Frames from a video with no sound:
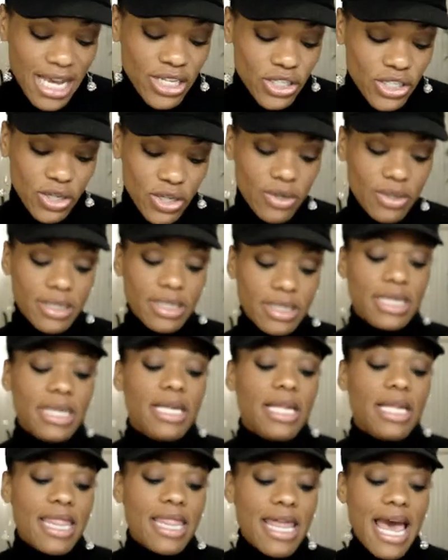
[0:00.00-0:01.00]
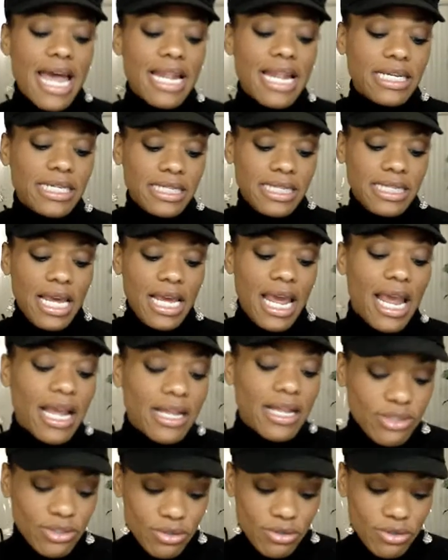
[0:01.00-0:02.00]
certainly that is the
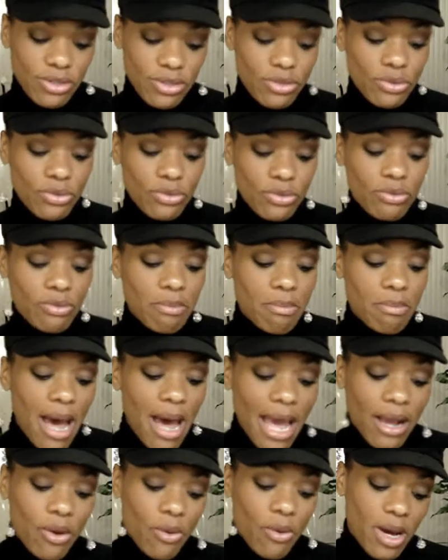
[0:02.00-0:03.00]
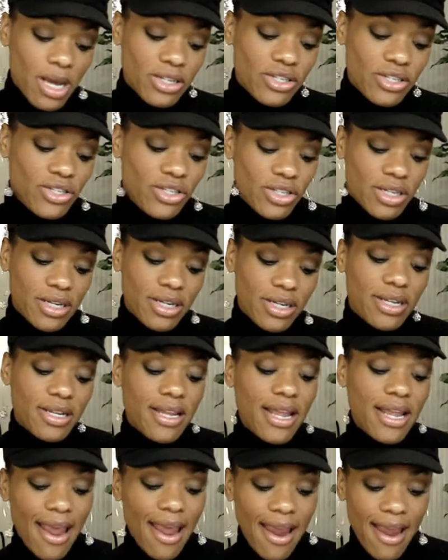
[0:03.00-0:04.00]
answer to my
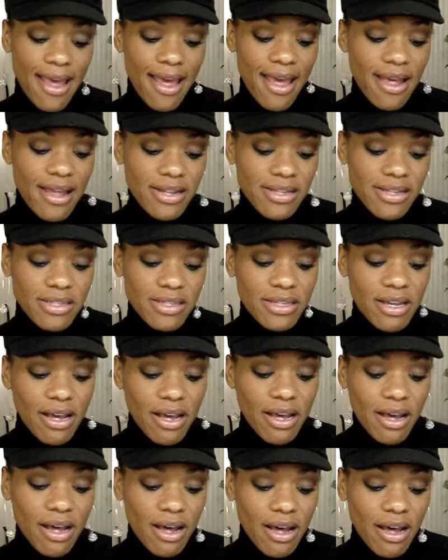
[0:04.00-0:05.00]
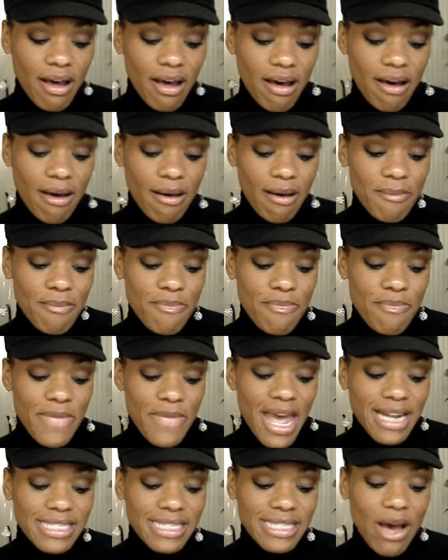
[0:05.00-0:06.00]
question, and
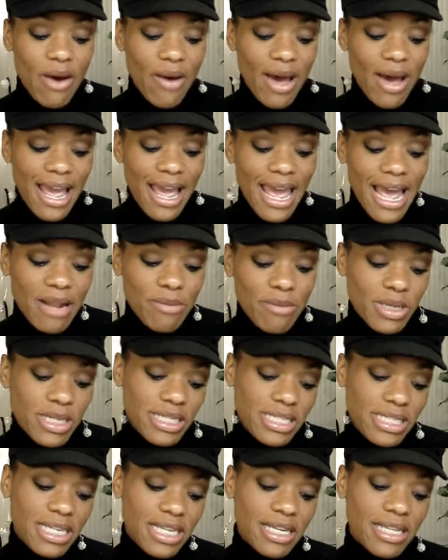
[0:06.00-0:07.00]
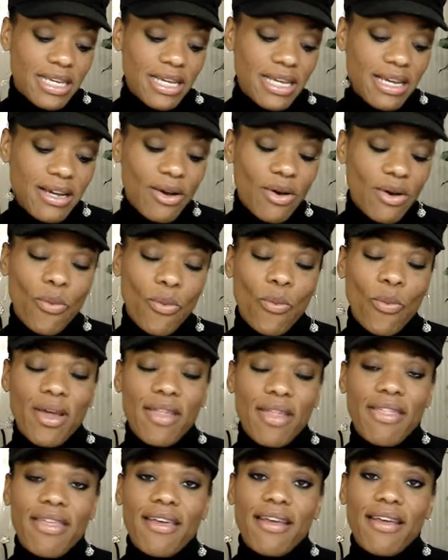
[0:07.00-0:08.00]
that's how I had been dealing
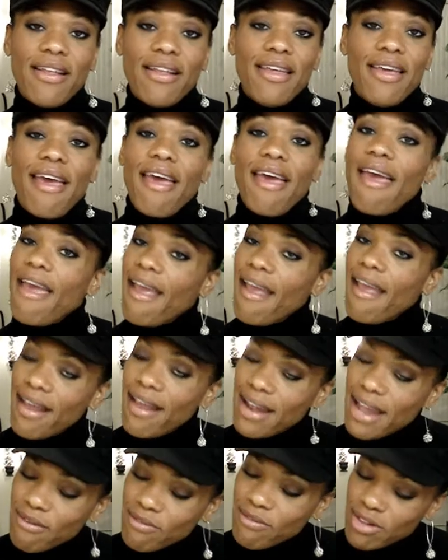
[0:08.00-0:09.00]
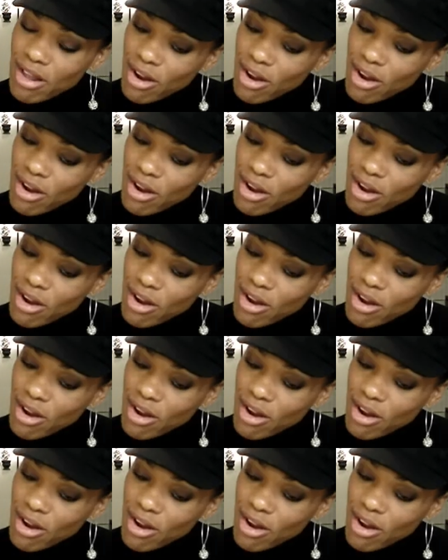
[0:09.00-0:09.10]
with it, and I've